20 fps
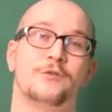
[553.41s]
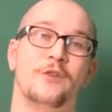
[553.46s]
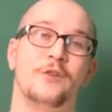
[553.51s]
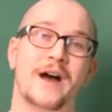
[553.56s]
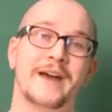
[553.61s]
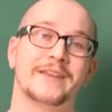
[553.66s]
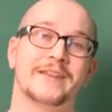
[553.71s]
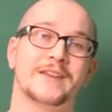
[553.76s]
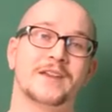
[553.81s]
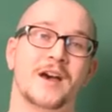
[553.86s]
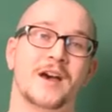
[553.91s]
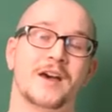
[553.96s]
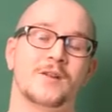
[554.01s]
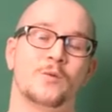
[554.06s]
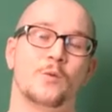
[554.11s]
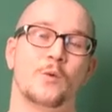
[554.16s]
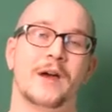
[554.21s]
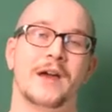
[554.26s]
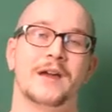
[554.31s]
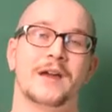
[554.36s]
finally gone
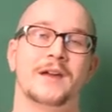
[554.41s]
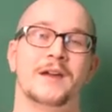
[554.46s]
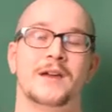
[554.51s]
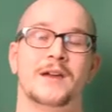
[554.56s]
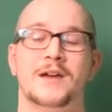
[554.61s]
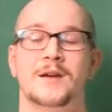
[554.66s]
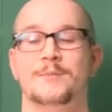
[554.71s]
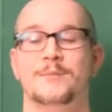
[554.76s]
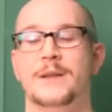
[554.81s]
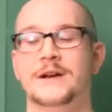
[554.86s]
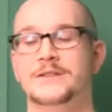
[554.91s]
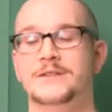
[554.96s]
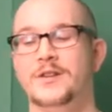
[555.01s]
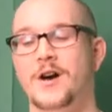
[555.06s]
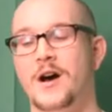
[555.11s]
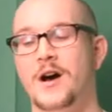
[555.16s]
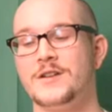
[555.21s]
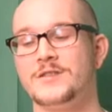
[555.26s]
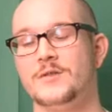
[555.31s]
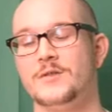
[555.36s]
away. My
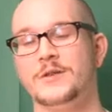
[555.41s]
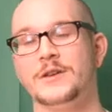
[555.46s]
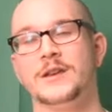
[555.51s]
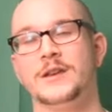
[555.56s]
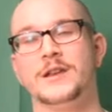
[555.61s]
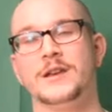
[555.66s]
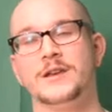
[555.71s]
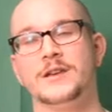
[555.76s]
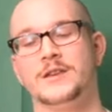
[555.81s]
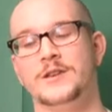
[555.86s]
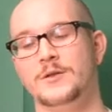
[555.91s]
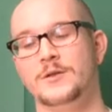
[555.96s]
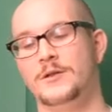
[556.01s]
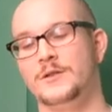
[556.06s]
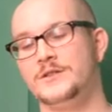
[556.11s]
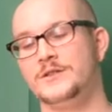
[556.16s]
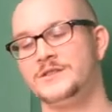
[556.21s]
dog's only going to get cuter.